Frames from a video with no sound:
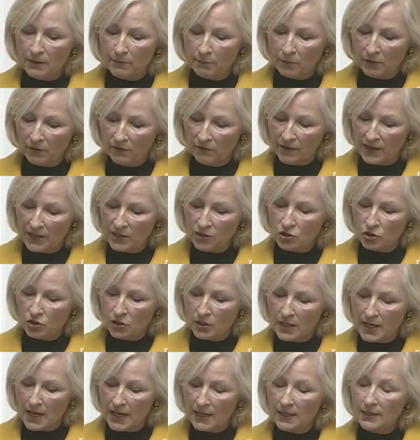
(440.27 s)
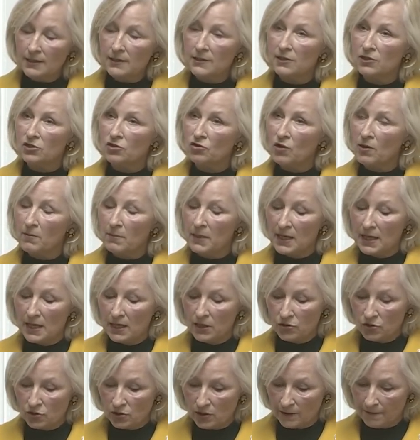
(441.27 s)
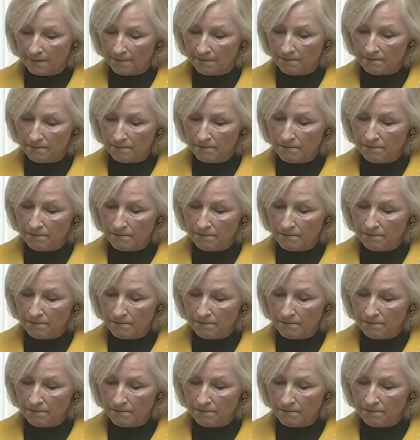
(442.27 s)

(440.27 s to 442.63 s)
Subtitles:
and prevent genetic discrimination.